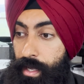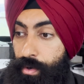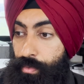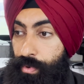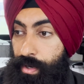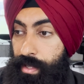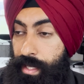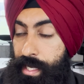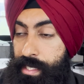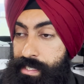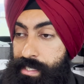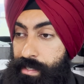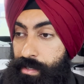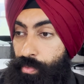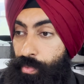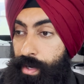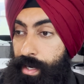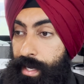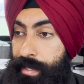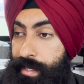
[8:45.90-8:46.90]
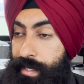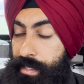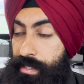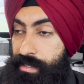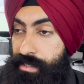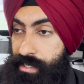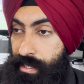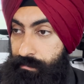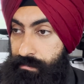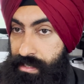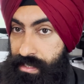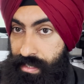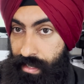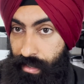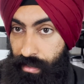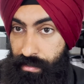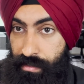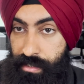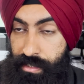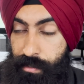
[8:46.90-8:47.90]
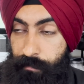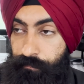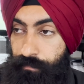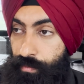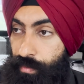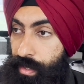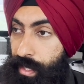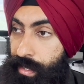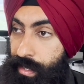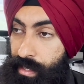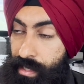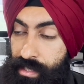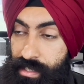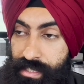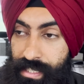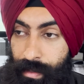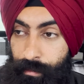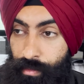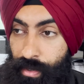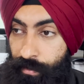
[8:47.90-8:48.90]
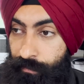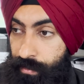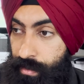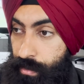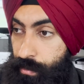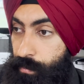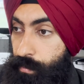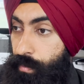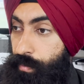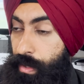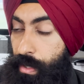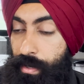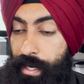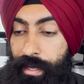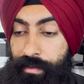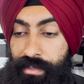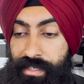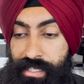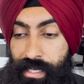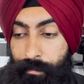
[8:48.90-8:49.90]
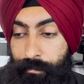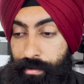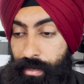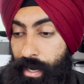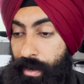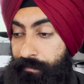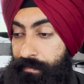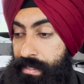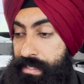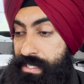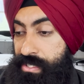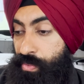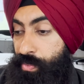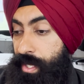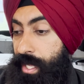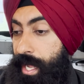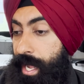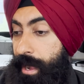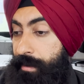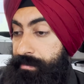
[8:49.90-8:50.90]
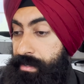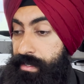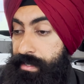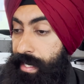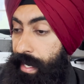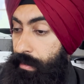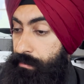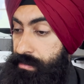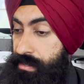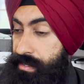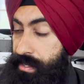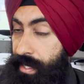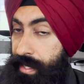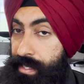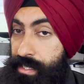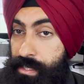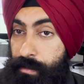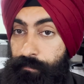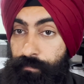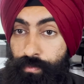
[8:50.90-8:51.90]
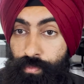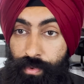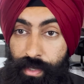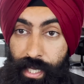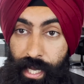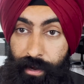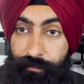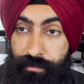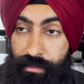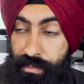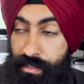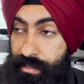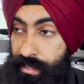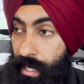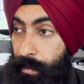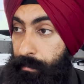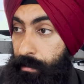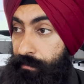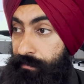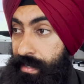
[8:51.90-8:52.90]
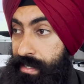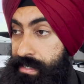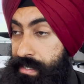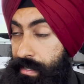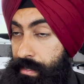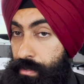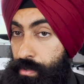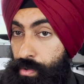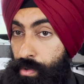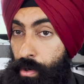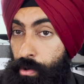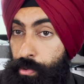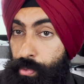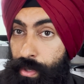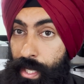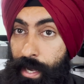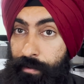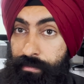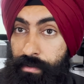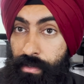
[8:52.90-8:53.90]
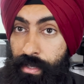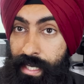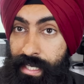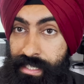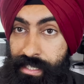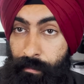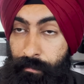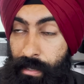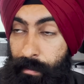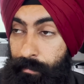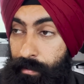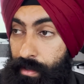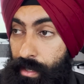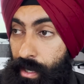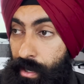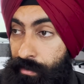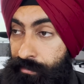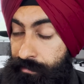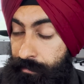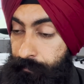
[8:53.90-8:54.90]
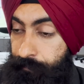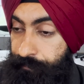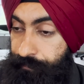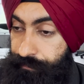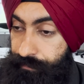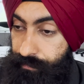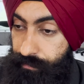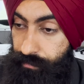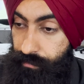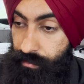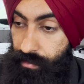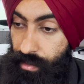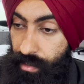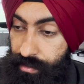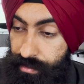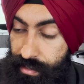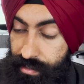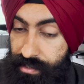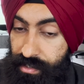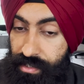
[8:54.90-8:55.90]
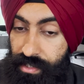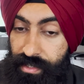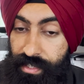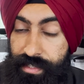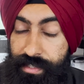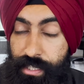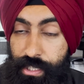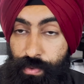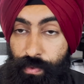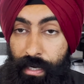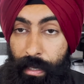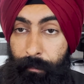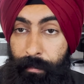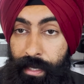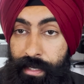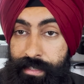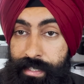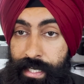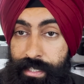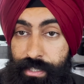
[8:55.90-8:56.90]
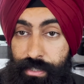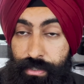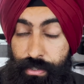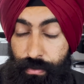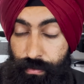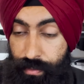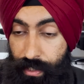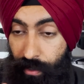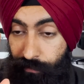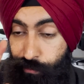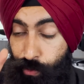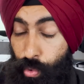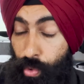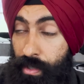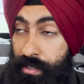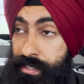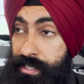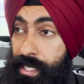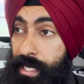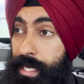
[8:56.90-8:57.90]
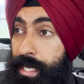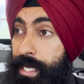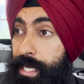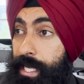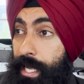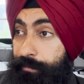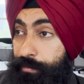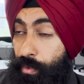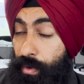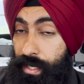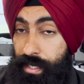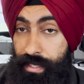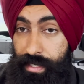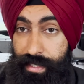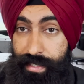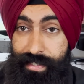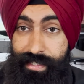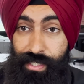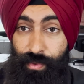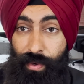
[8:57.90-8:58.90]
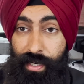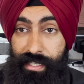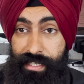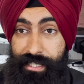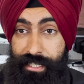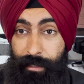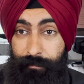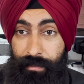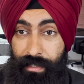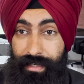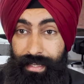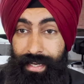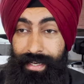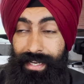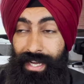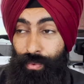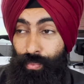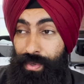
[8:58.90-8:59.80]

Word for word: realizing we're not getting the same sales, we're not getting the same revenue, we don't have the same profits, so we have to downsize, we have to stop investing in growth, we have to lay some people off. These are the things that you want to pay attention to. Now, of course, if you want an easy way to stay up to date on